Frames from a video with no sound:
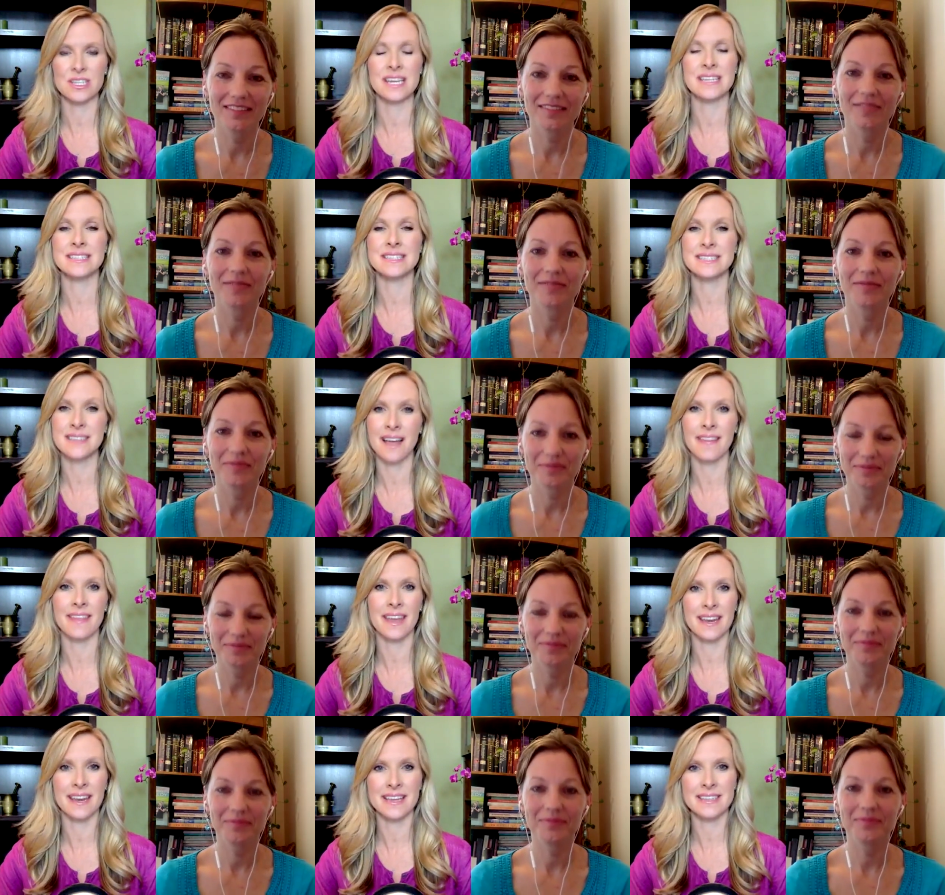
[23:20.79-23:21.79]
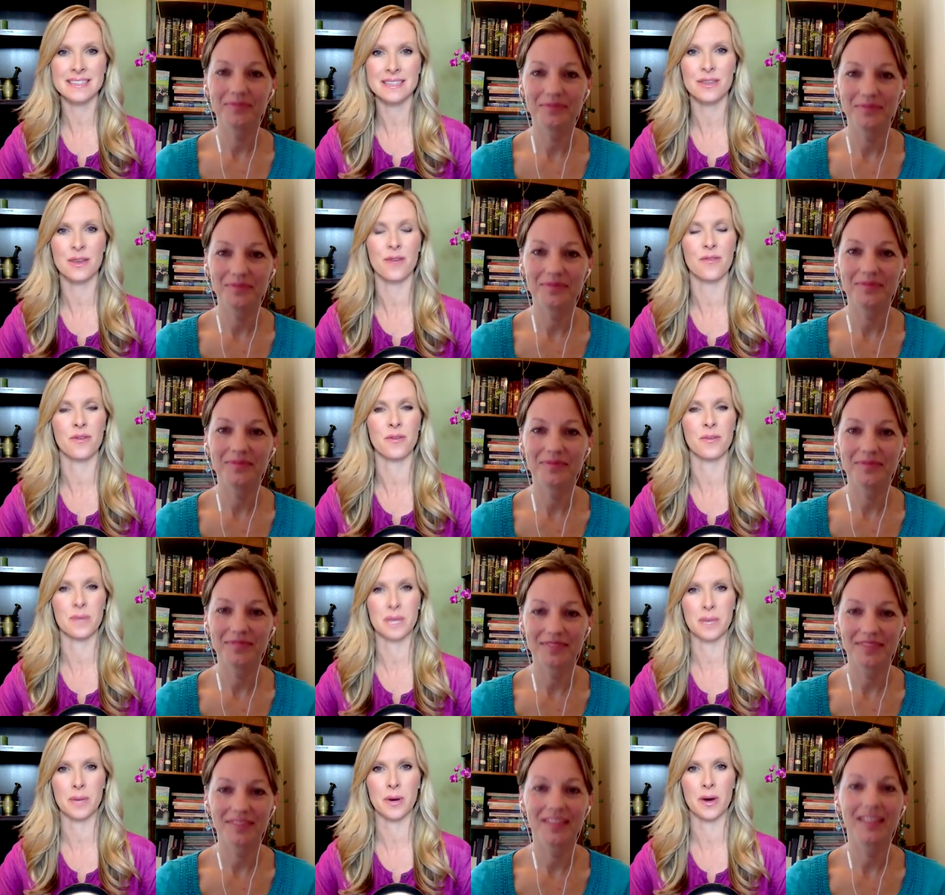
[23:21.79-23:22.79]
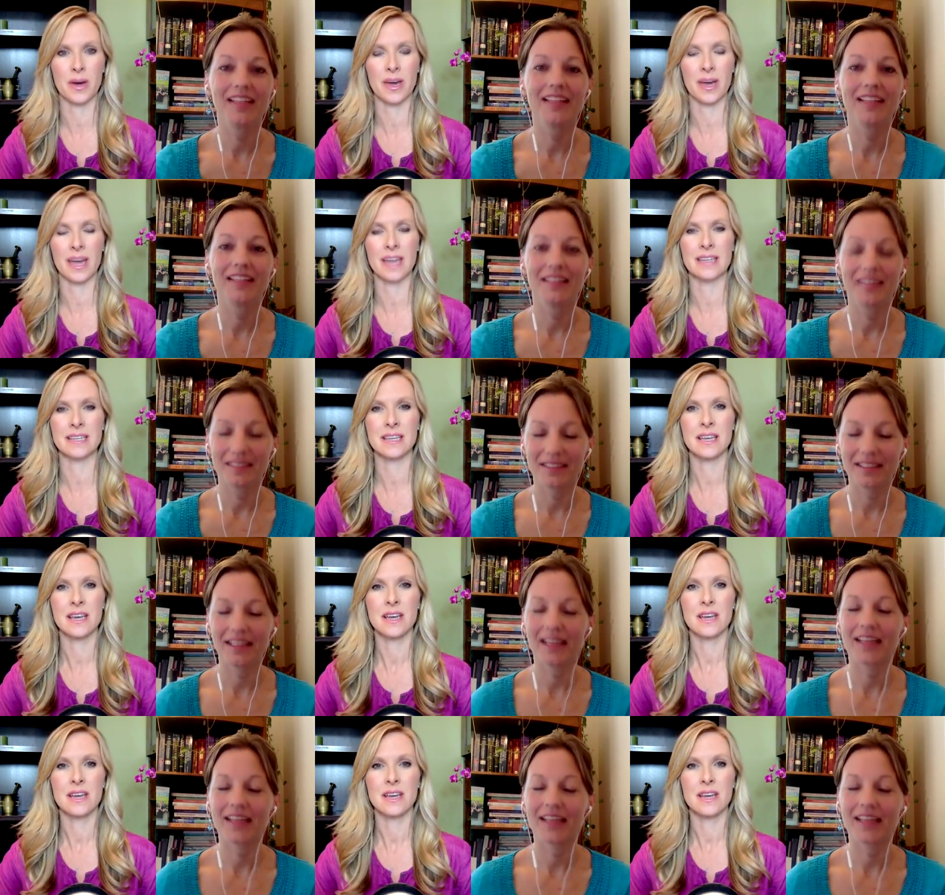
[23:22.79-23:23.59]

Speaker 1: It's not that easy though for people, and